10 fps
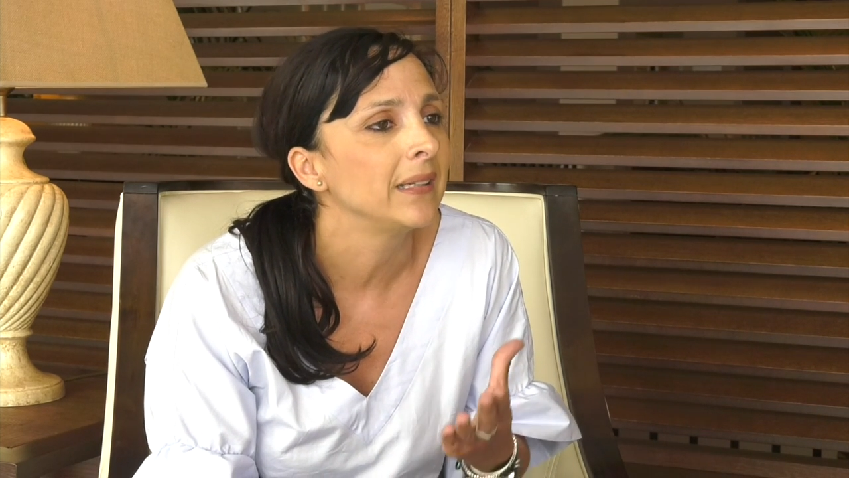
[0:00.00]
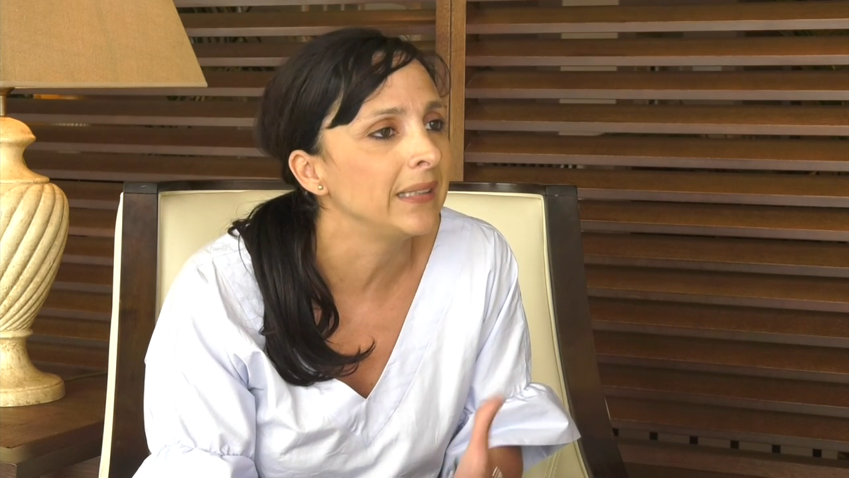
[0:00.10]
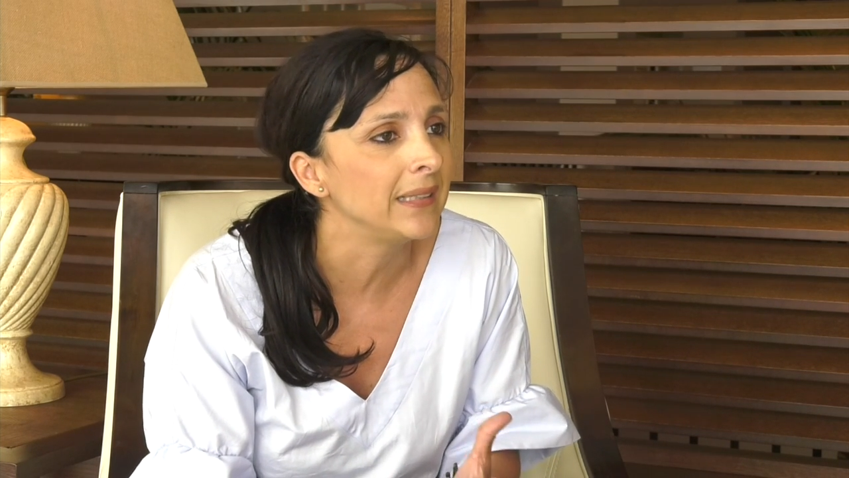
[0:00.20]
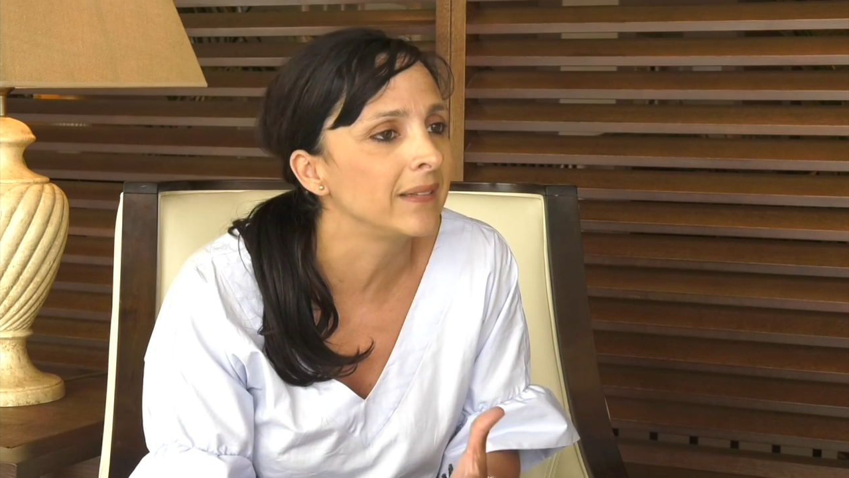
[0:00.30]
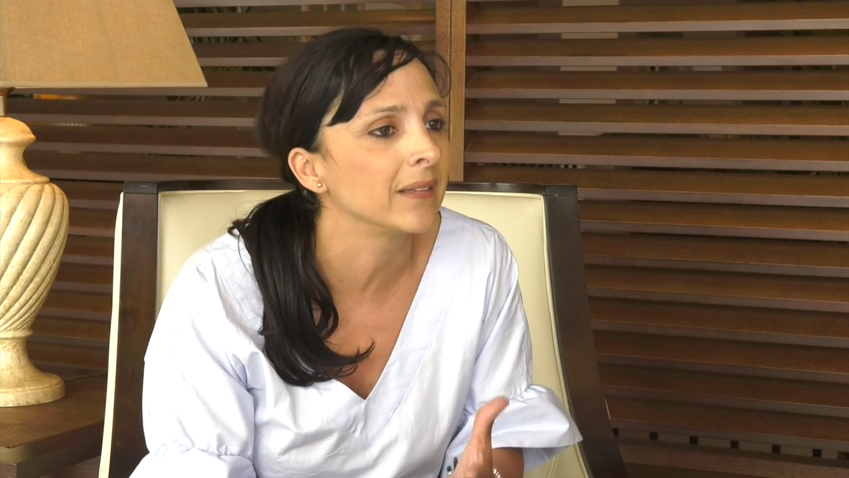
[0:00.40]

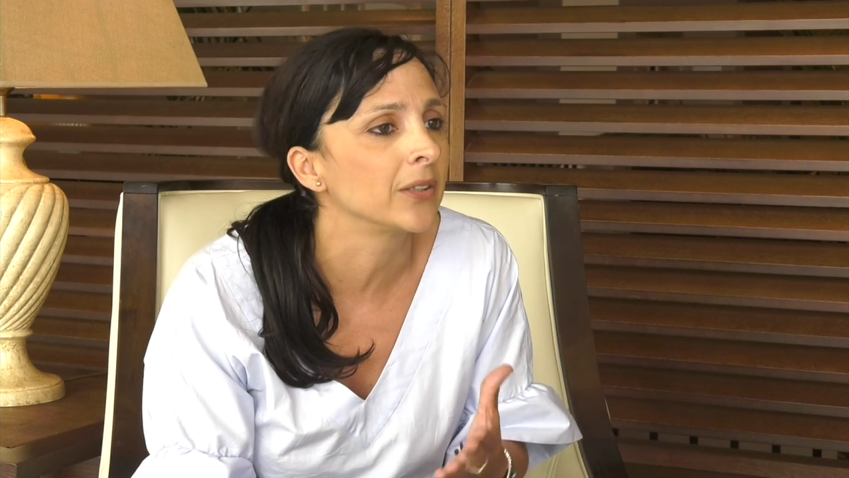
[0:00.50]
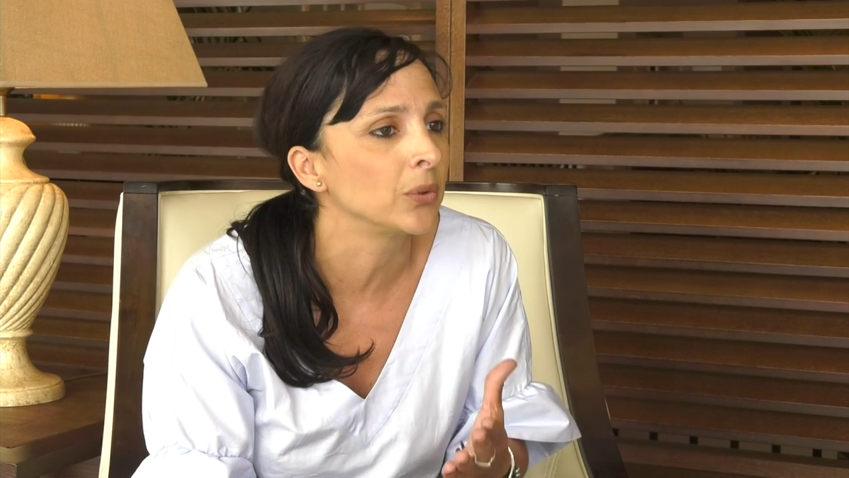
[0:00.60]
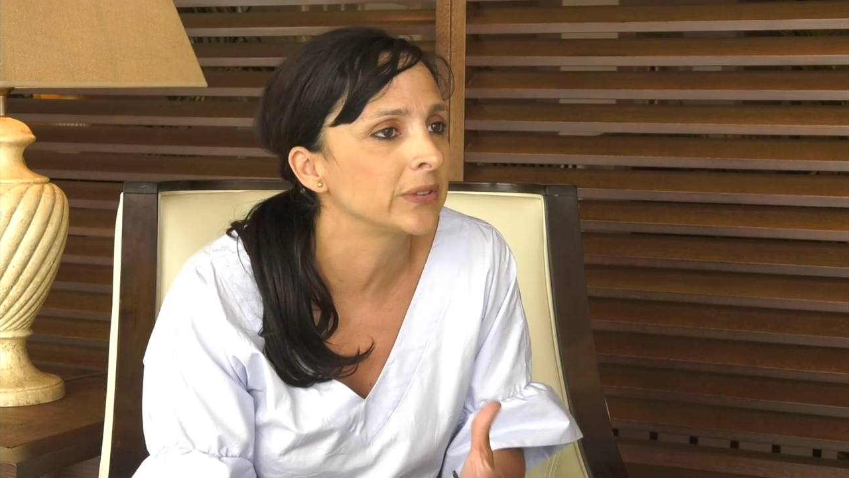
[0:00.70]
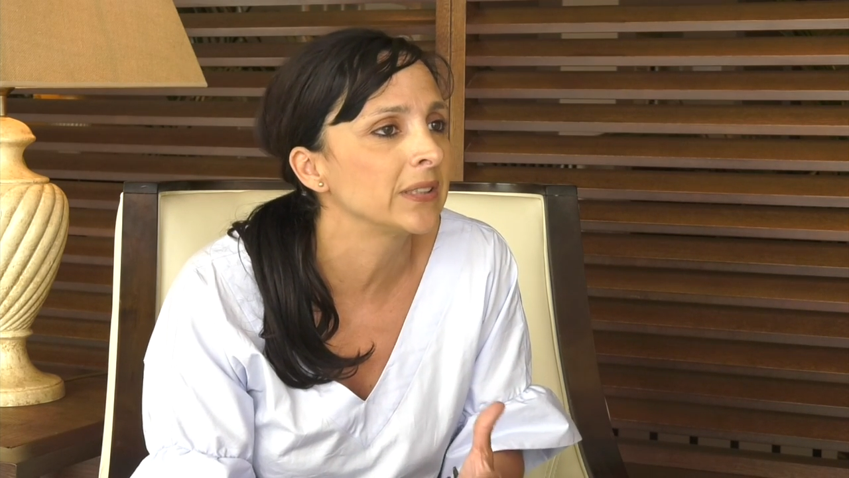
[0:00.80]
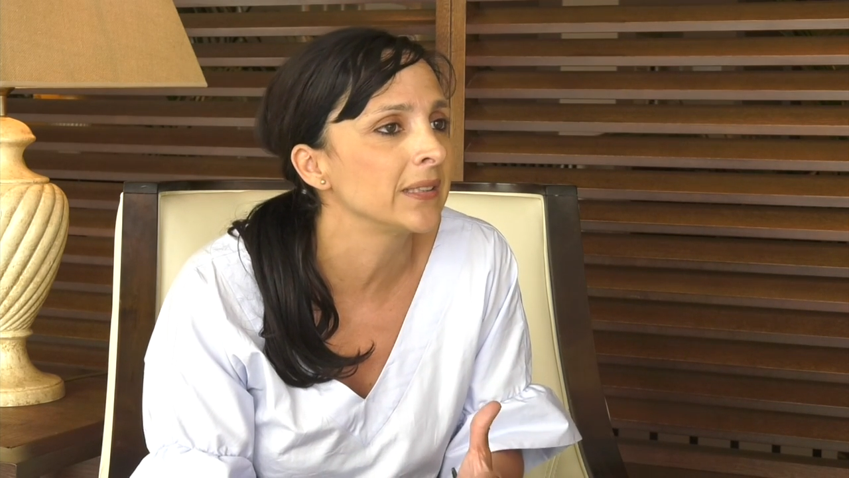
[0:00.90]
needs an
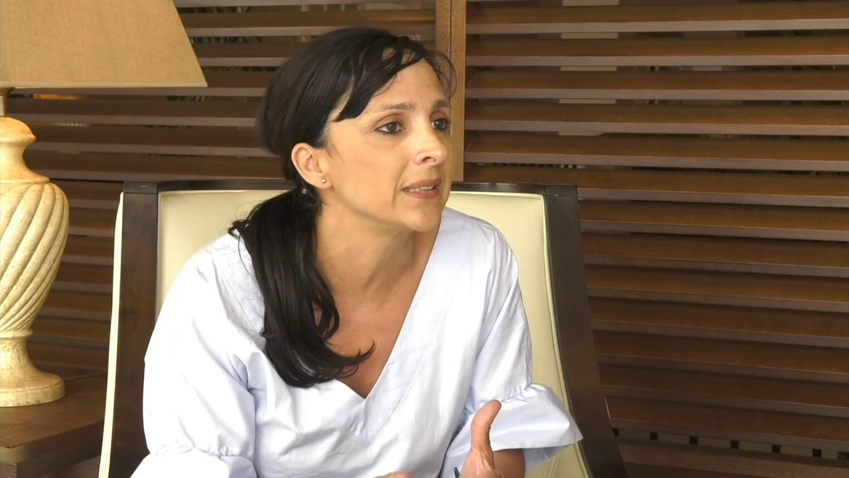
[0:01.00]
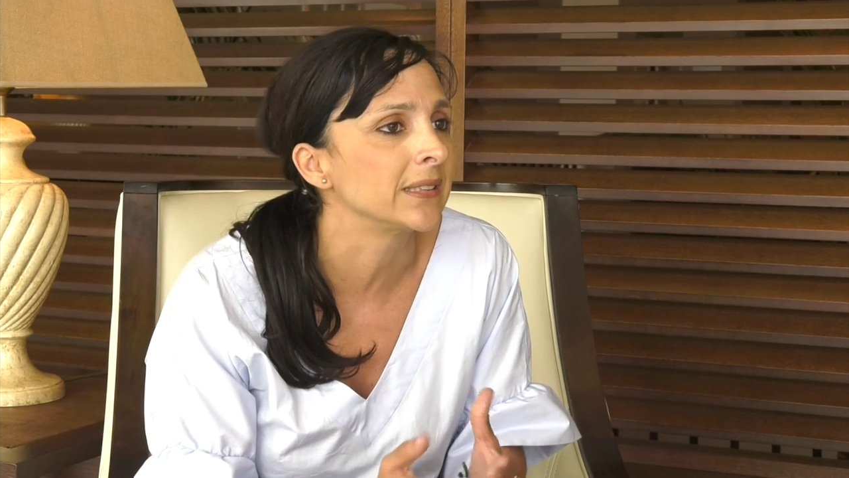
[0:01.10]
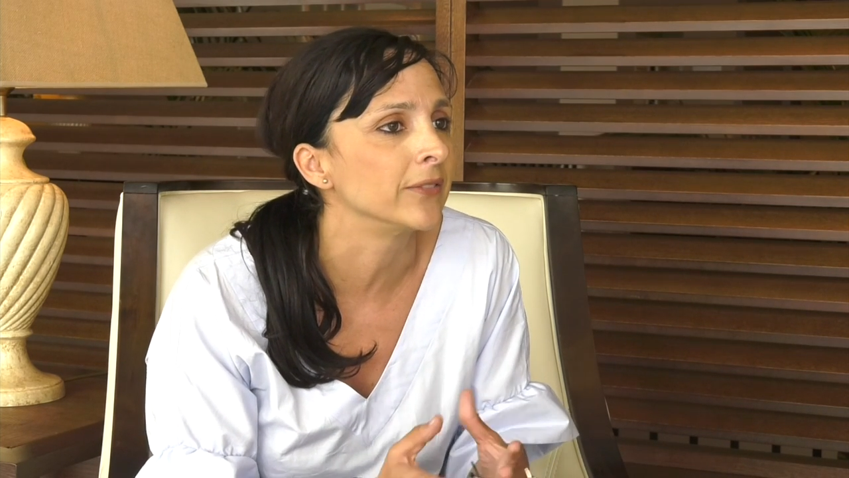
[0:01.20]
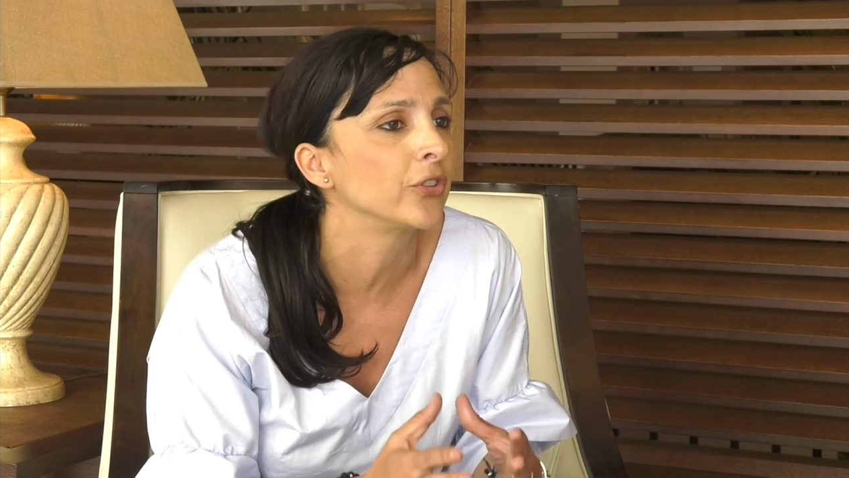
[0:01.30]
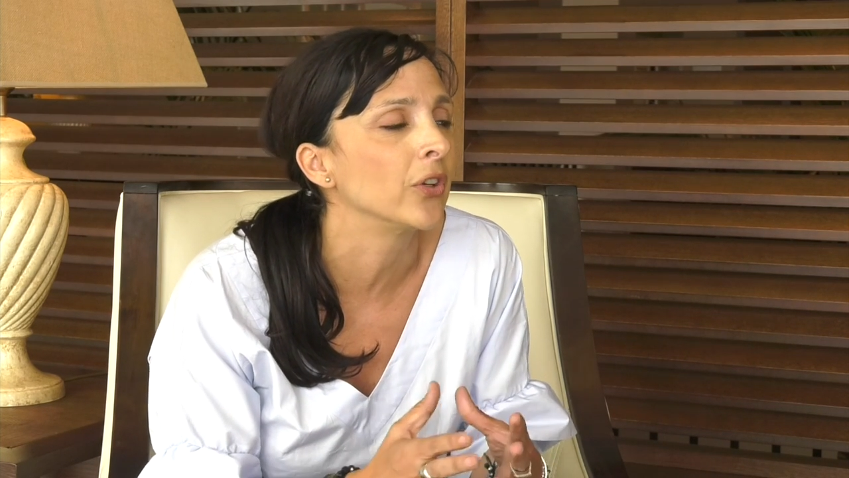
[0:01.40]
alternative.